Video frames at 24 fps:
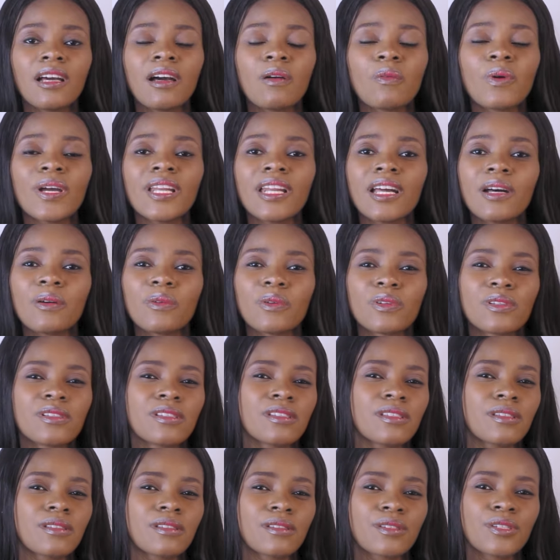When I
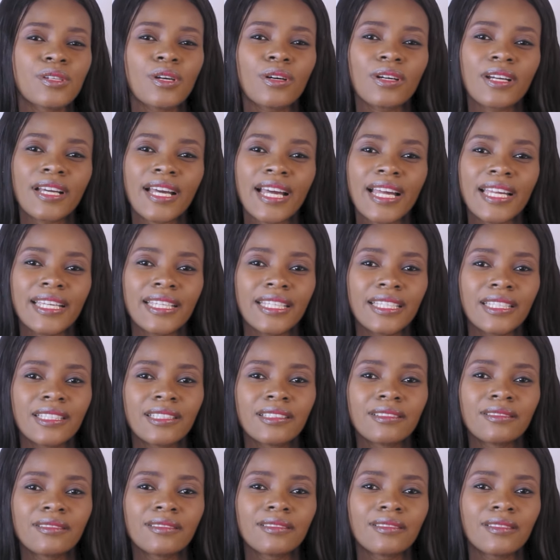was younger
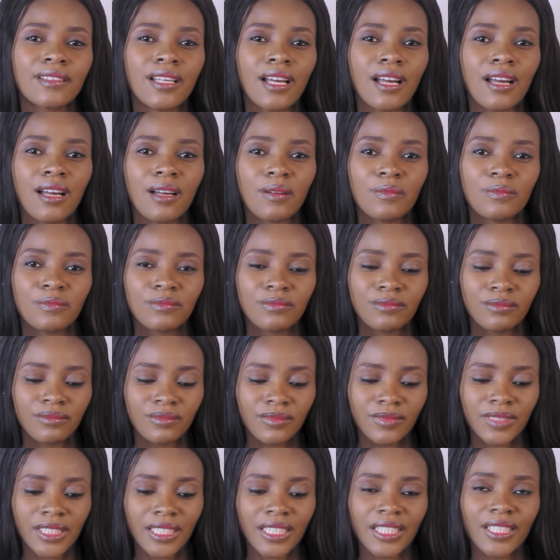in
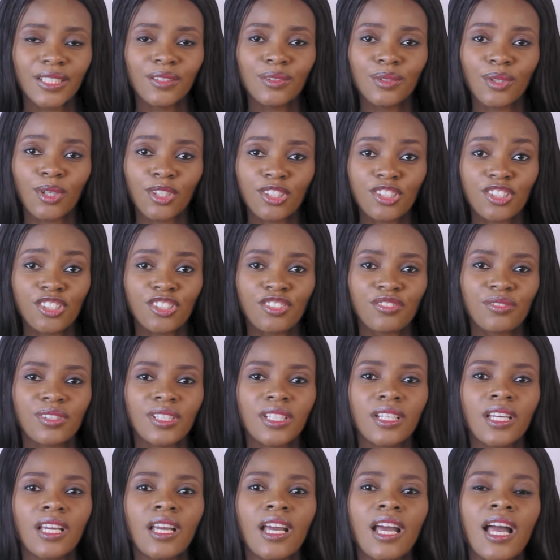the
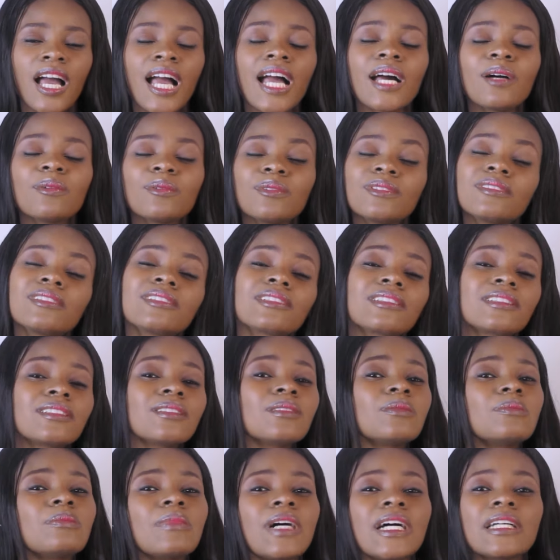industry, I would
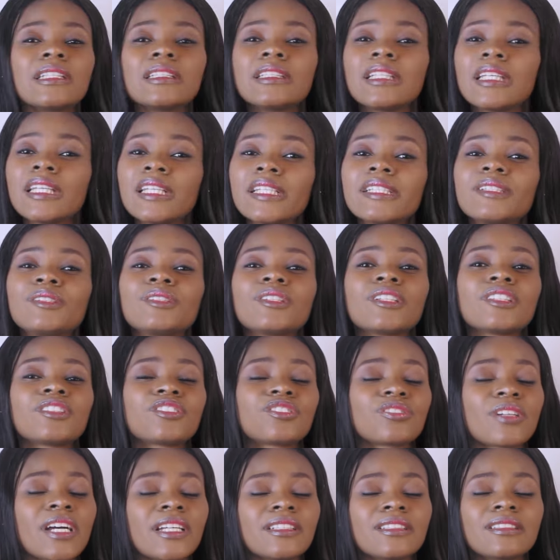still manage, just
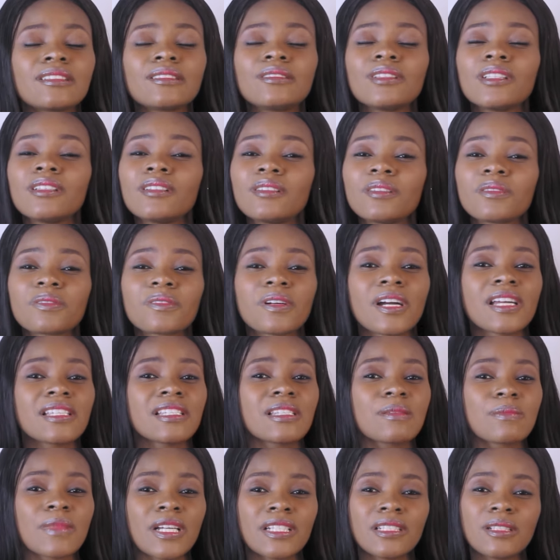try to do a lot of
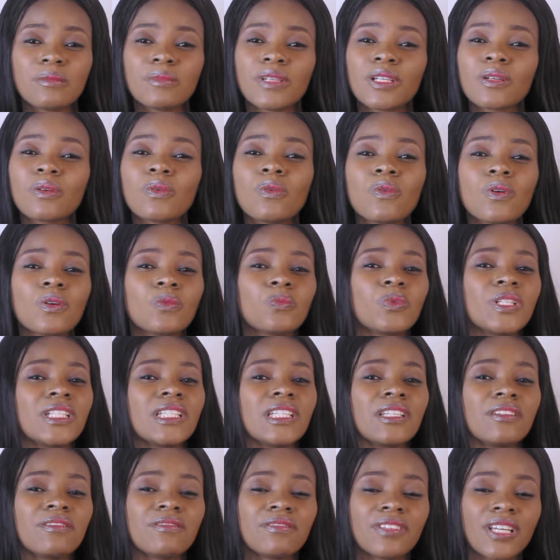crisis management, go on with
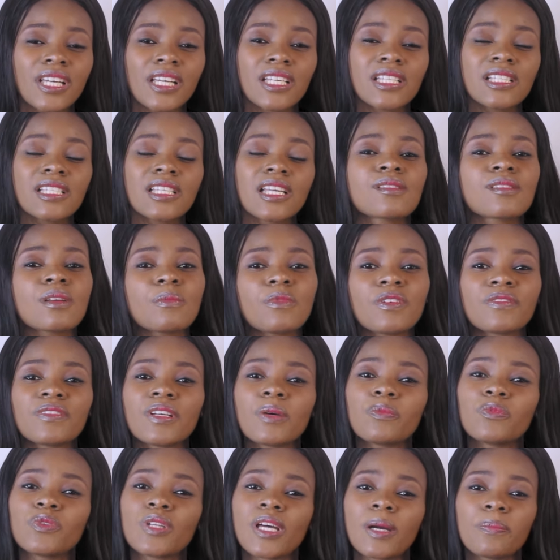the event. Some of
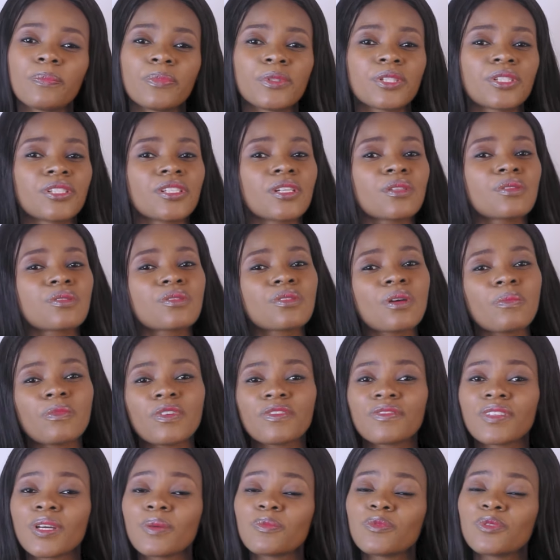them would appreciate, some
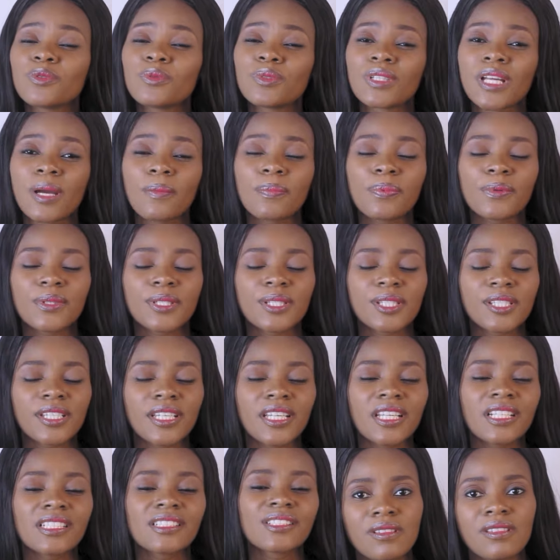of them wouldn't
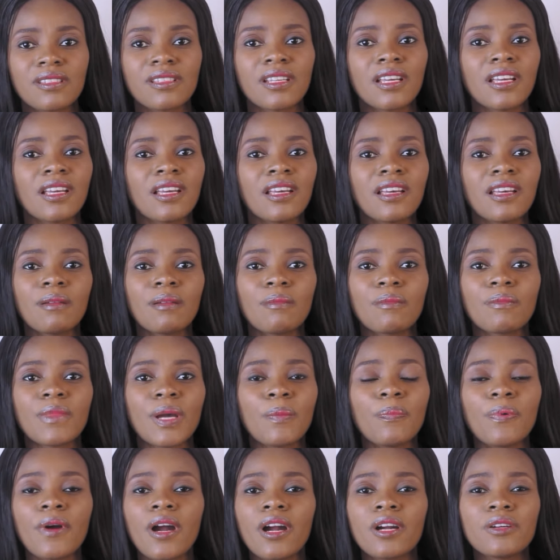appreciate, because
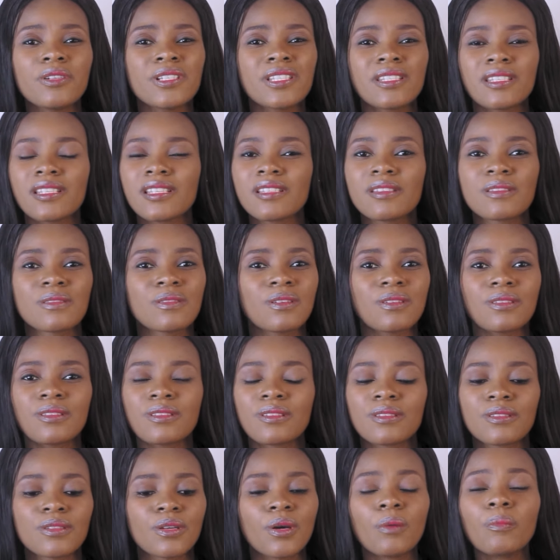my priority is not
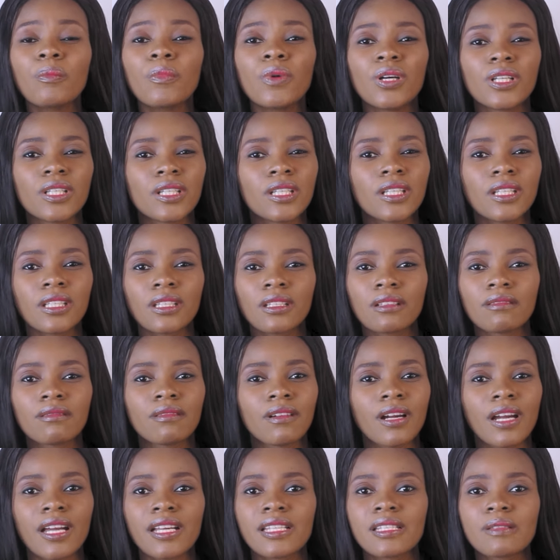your money,
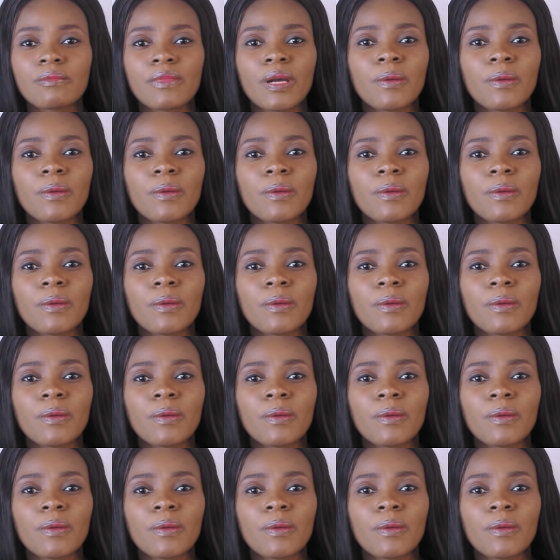right?